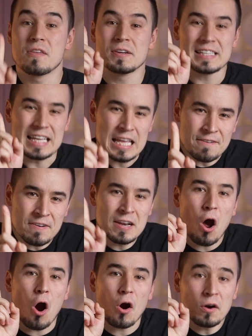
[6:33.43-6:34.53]
There's even
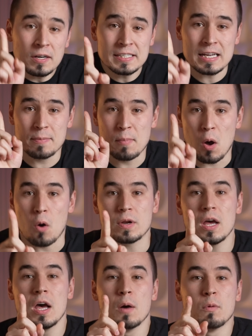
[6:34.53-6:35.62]
Arctic
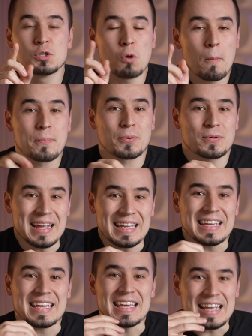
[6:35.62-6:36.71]
mode, which will
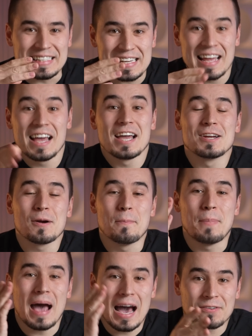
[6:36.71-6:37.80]
preheat your
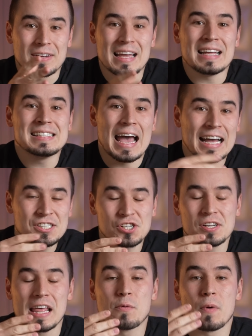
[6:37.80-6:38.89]
battery
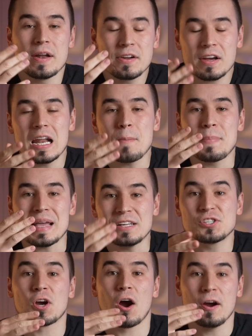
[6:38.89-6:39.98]
intentionally when you're gonna be
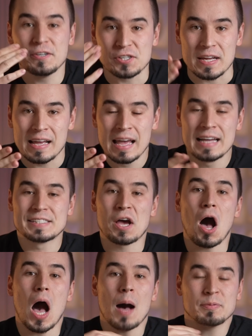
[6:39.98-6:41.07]
charging to
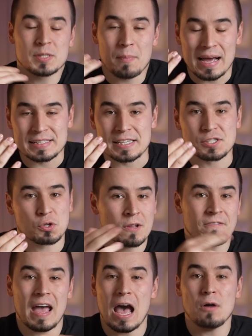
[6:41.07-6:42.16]
optimize it, sort
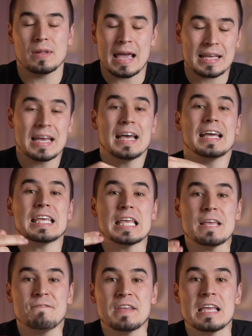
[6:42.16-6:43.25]
of how like
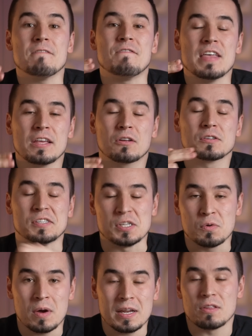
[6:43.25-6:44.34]
E V vehicles
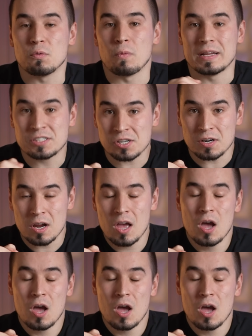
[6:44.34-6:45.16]
do it in the winter,